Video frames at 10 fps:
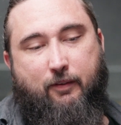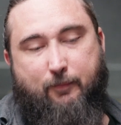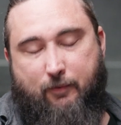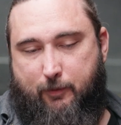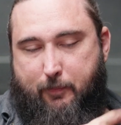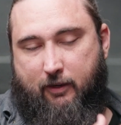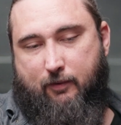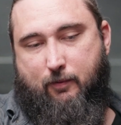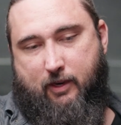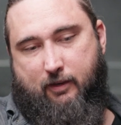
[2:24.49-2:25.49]
I
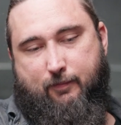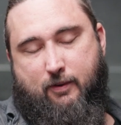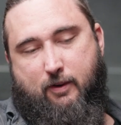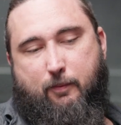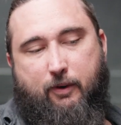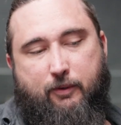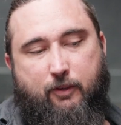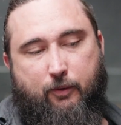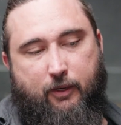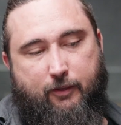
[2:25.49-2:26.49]
respected what he was
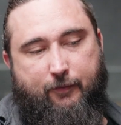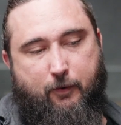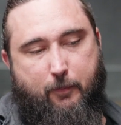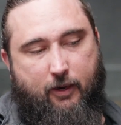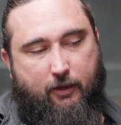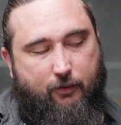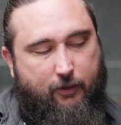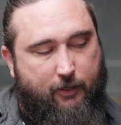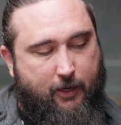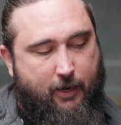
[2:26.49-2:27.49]
doing as a filmmaker,